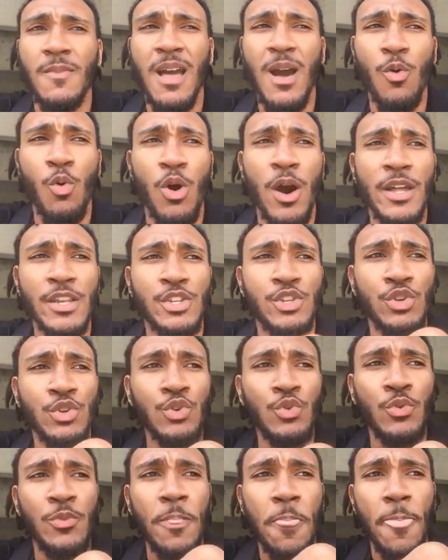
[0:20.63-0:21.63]
I want
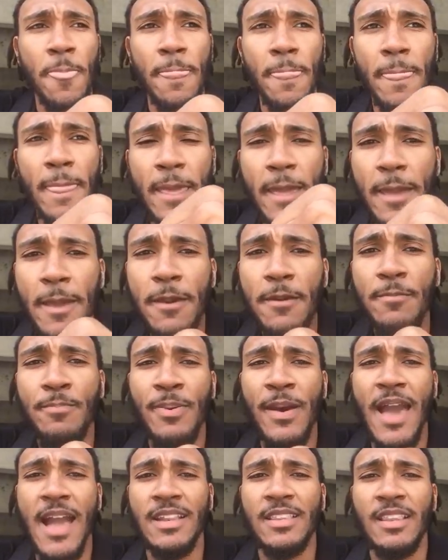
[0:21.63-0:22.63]
to
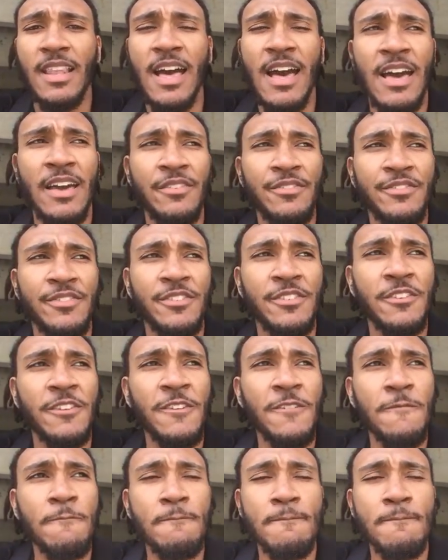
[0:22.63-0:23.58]
impact lives